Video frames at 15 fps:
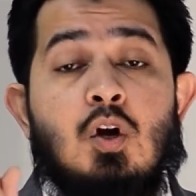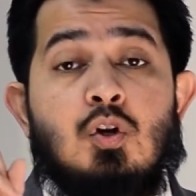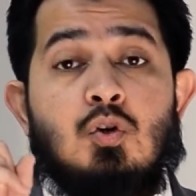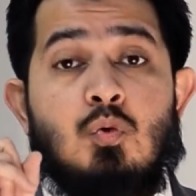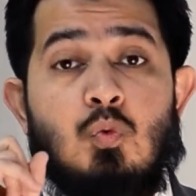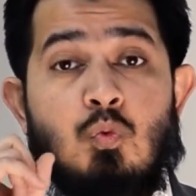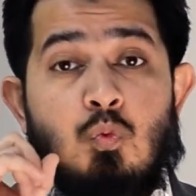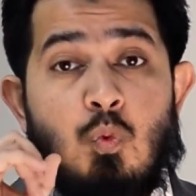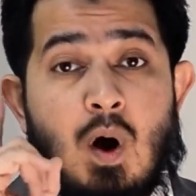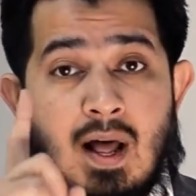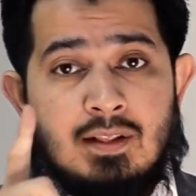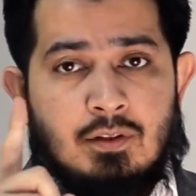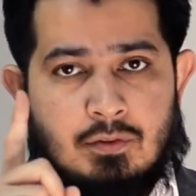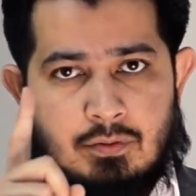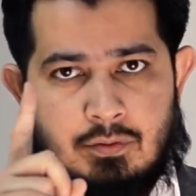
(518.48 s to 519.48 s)
to
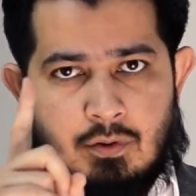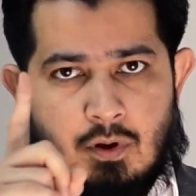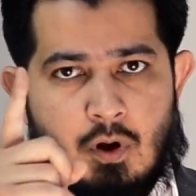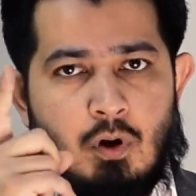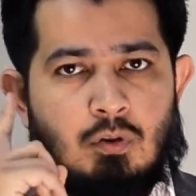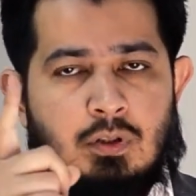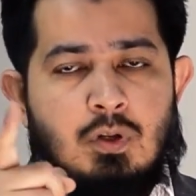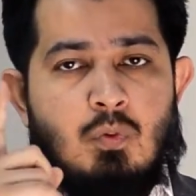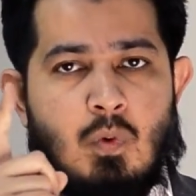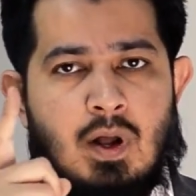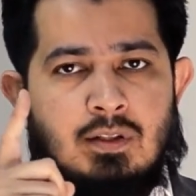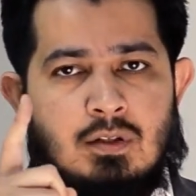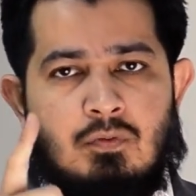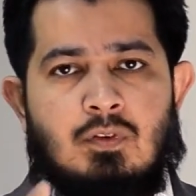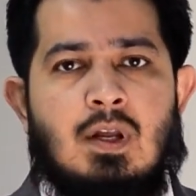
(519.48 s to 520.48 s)
once, only
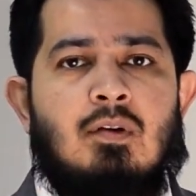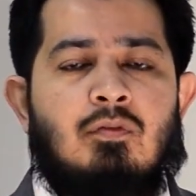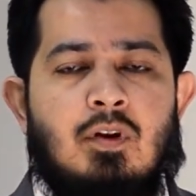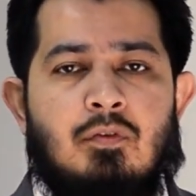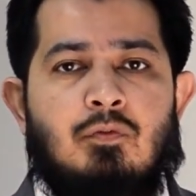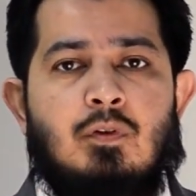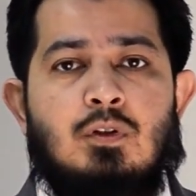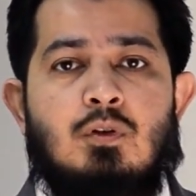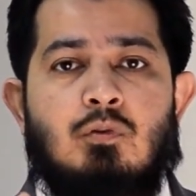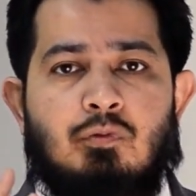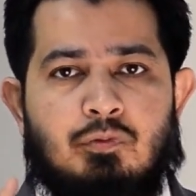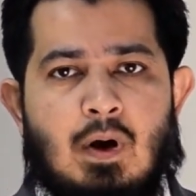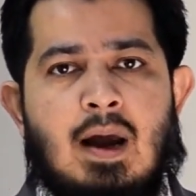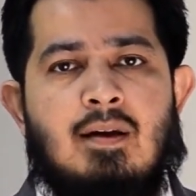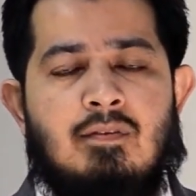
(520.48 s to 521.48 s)
once, if they have lived with you
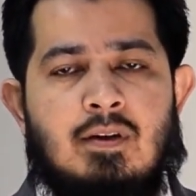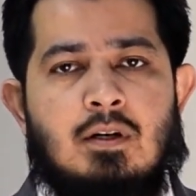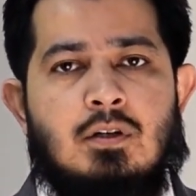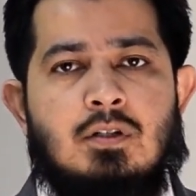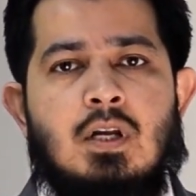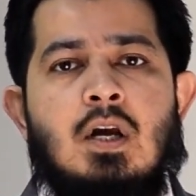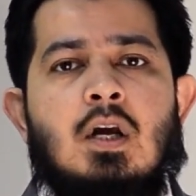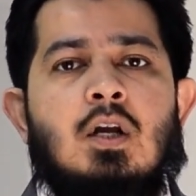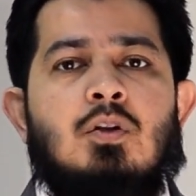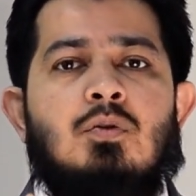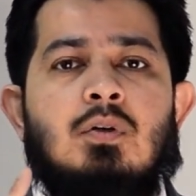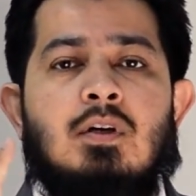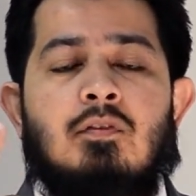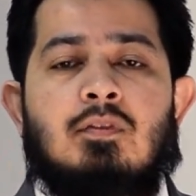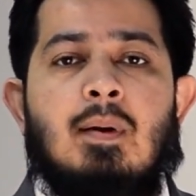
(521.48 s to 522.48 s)
5 years, to
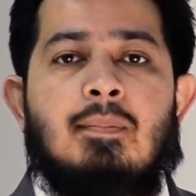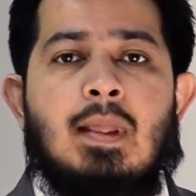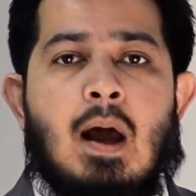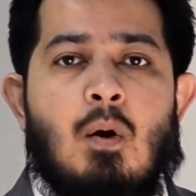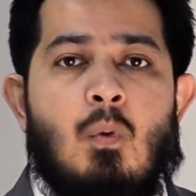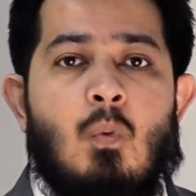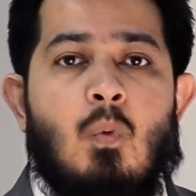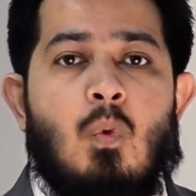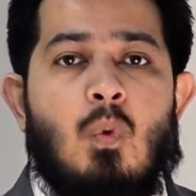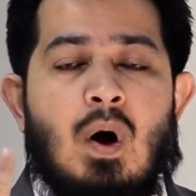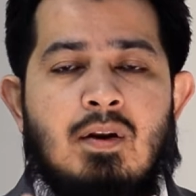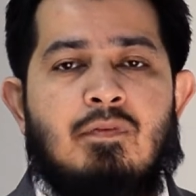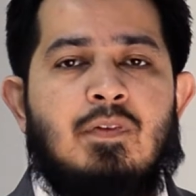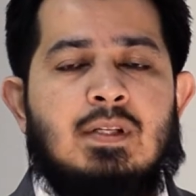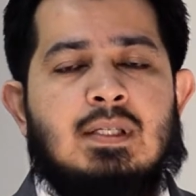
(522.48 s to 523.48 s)
give them that
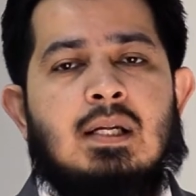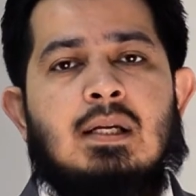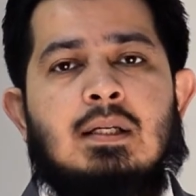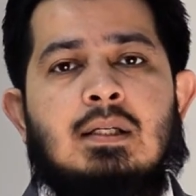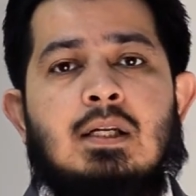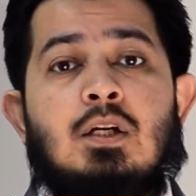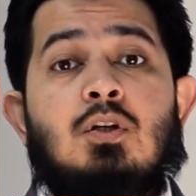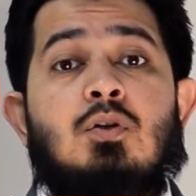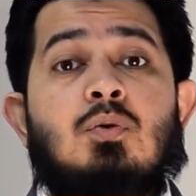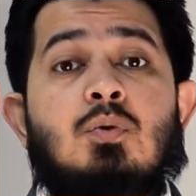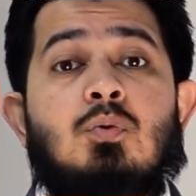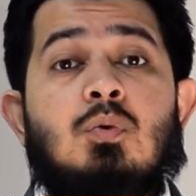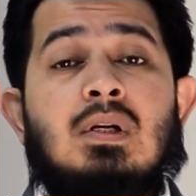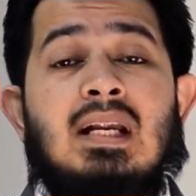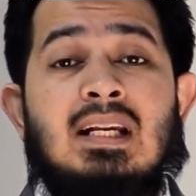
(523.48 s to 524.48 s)
one facility
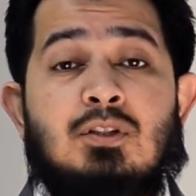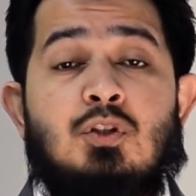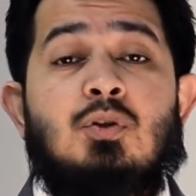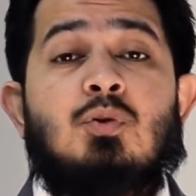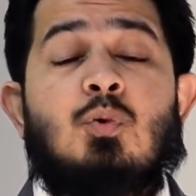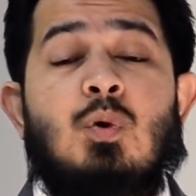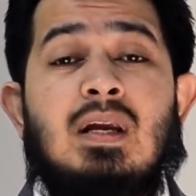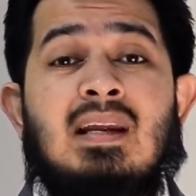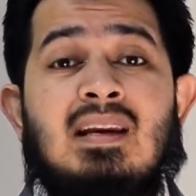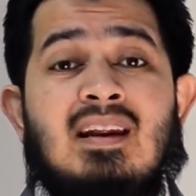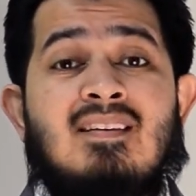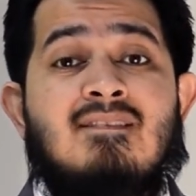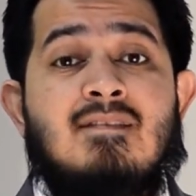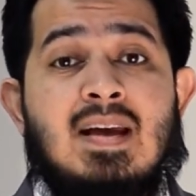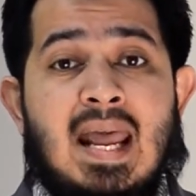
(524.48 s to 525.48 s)
to let you know in
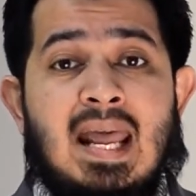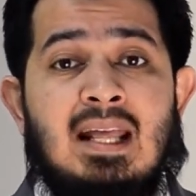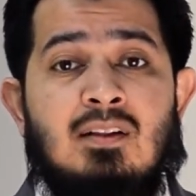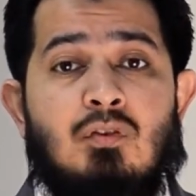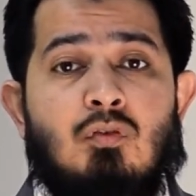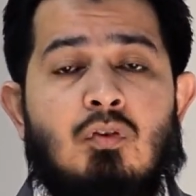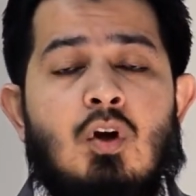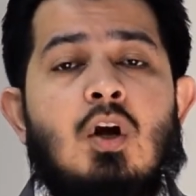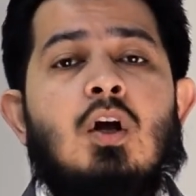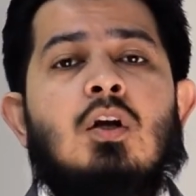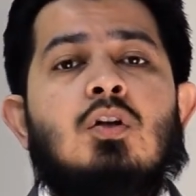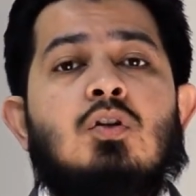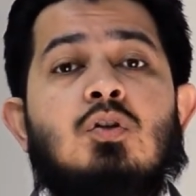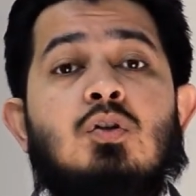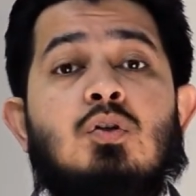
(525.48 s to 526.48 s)
advance
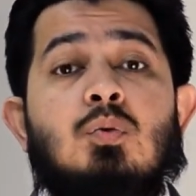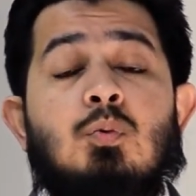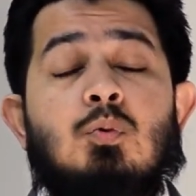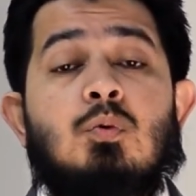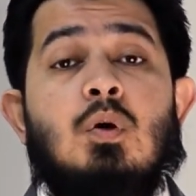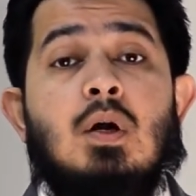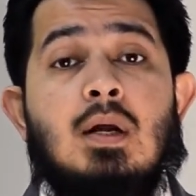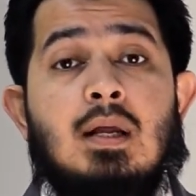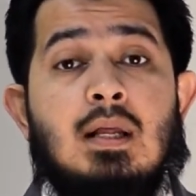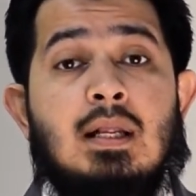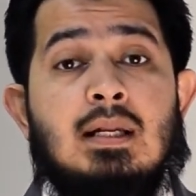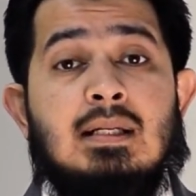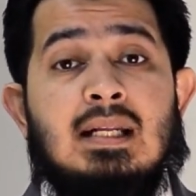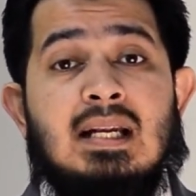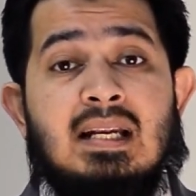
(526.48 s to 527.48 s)
to
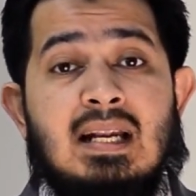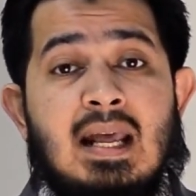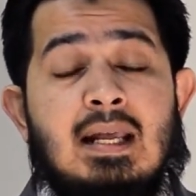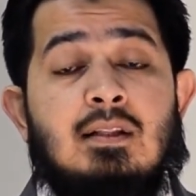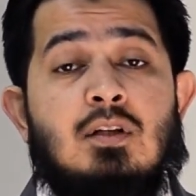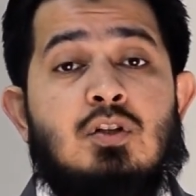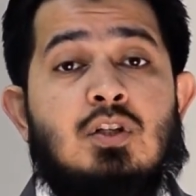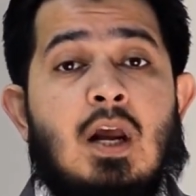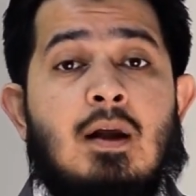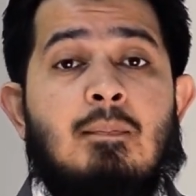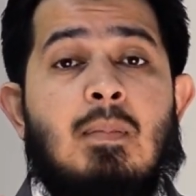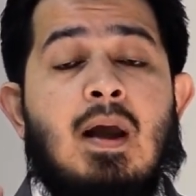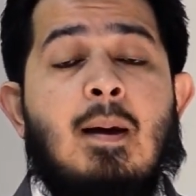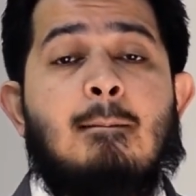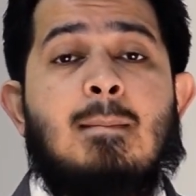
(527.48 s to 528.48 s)
delay the check
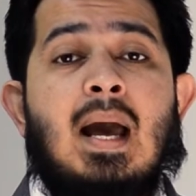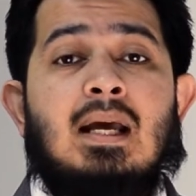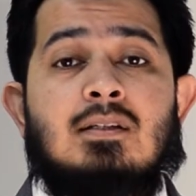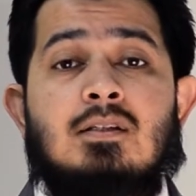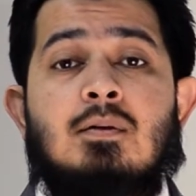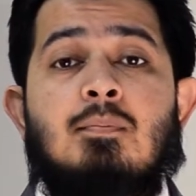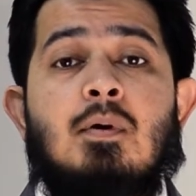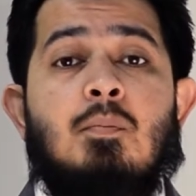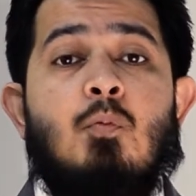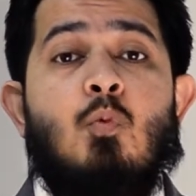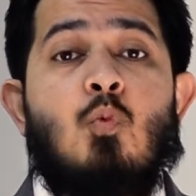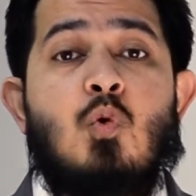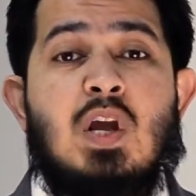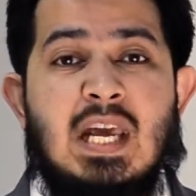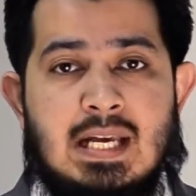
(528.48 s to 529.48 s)
by a
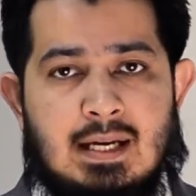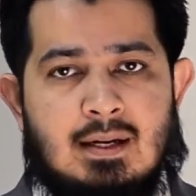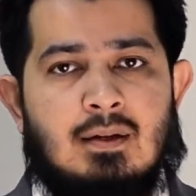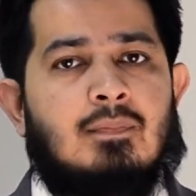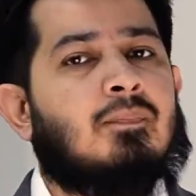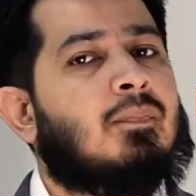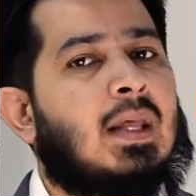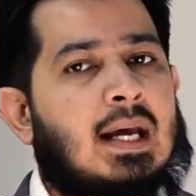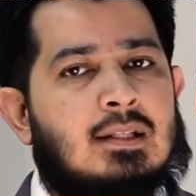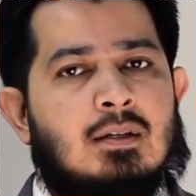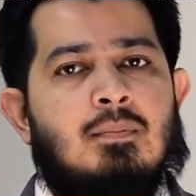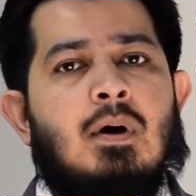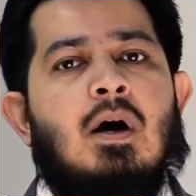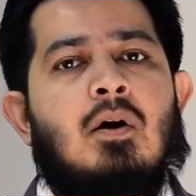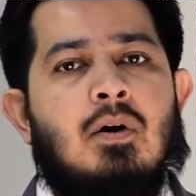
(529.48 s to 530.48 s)
maximum week. That's
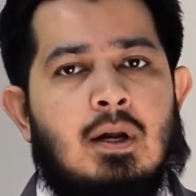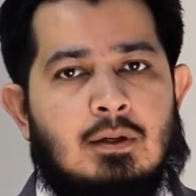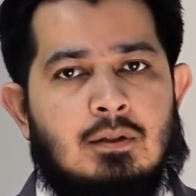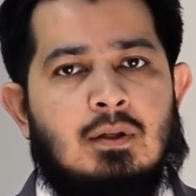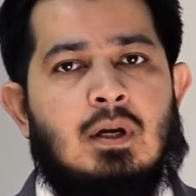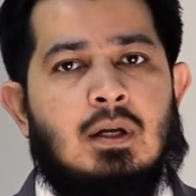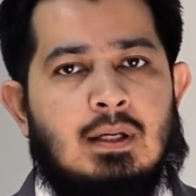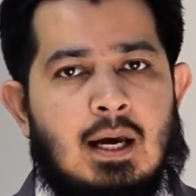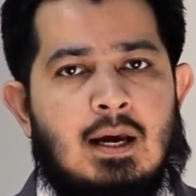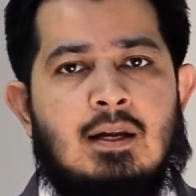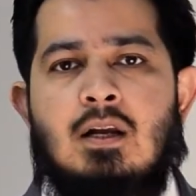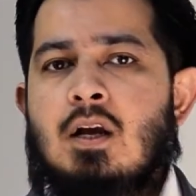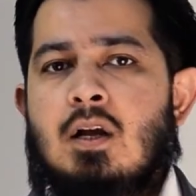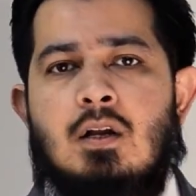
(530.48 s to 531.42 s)
about it, okay?